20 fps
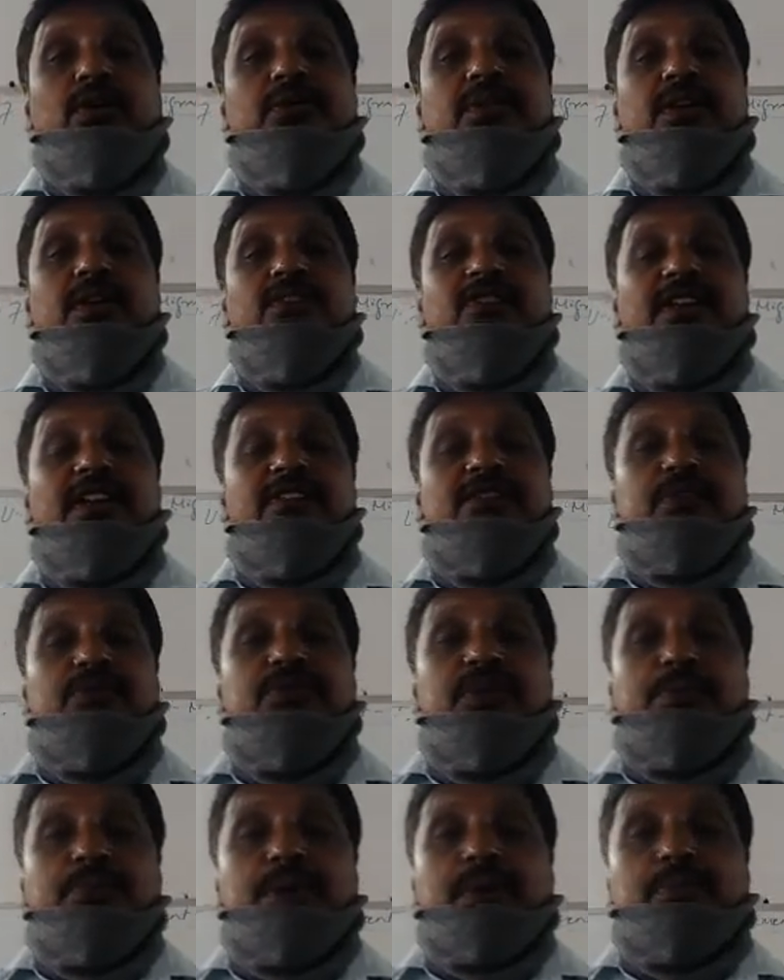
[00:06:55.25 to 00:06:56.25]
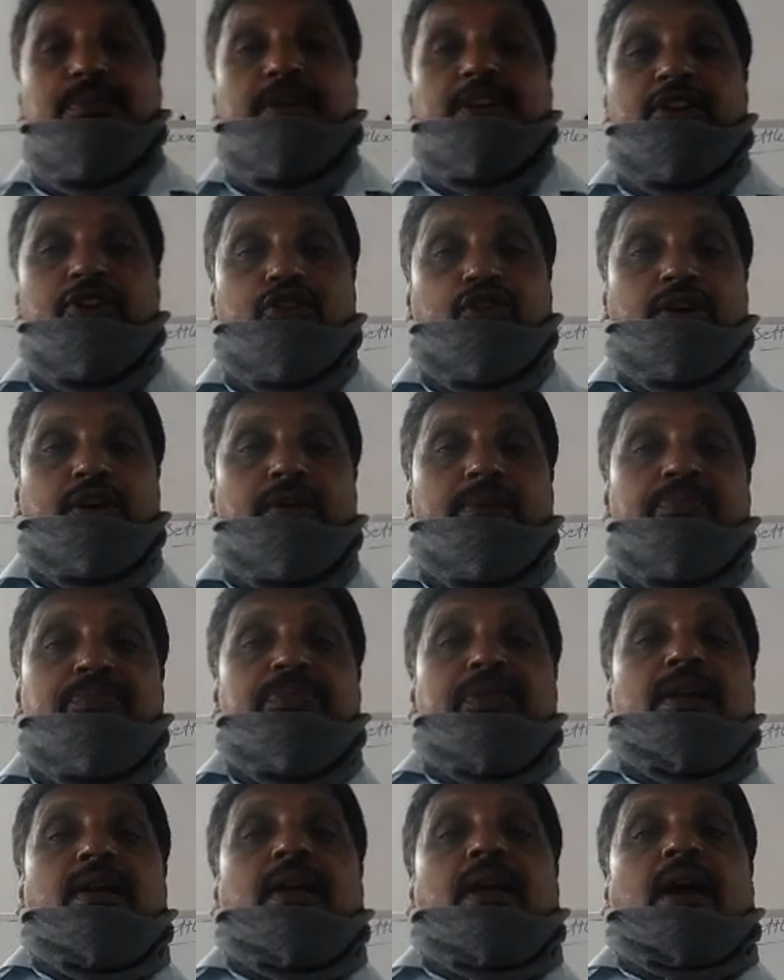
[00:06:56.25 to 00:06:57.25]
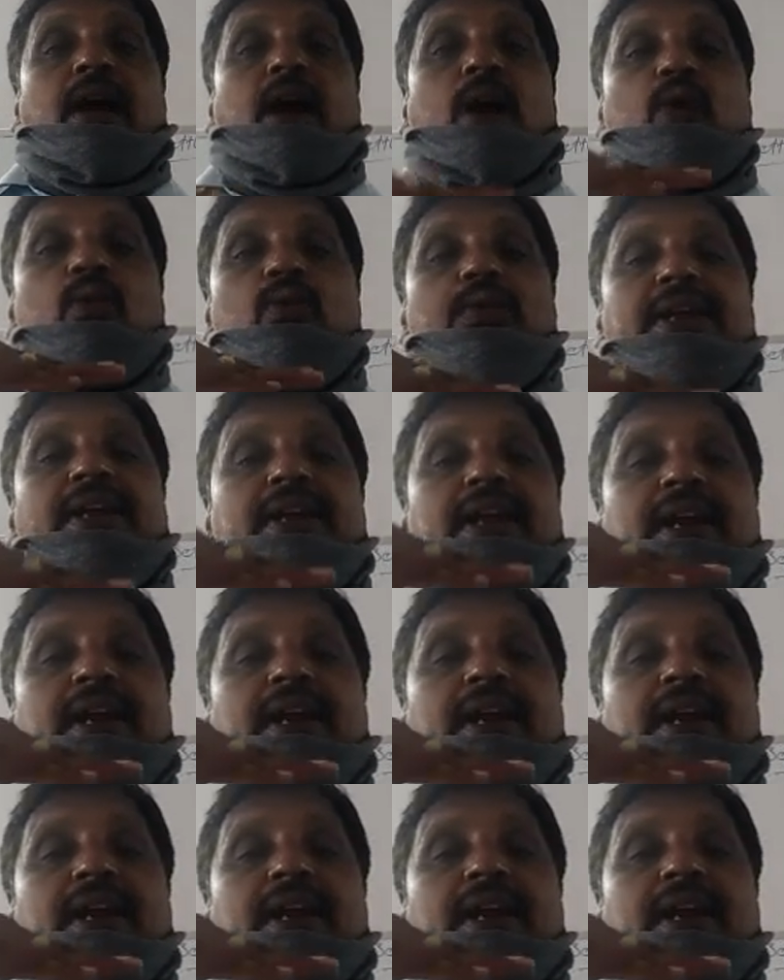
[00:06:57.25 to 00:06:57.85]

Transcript: on the size of the population, how we